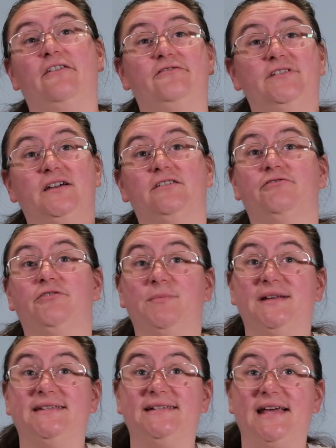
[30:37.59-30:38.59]
I've dug through
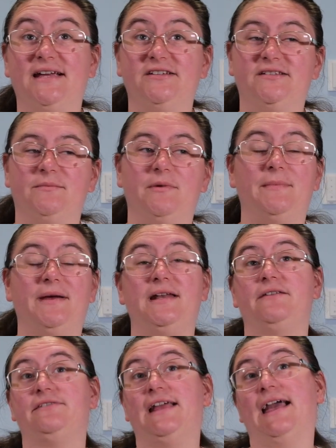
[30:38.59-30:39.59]
my stash. Some of my
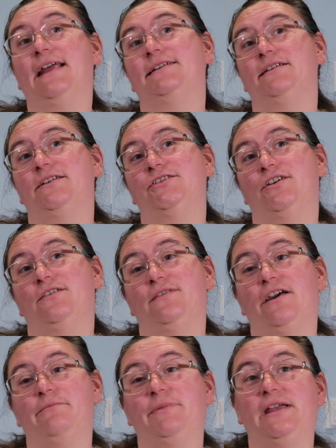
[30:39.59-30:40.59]
lovely hand-dyed yarn
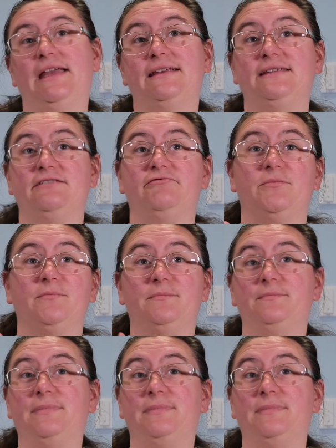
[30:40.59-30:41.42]
that I've been getting from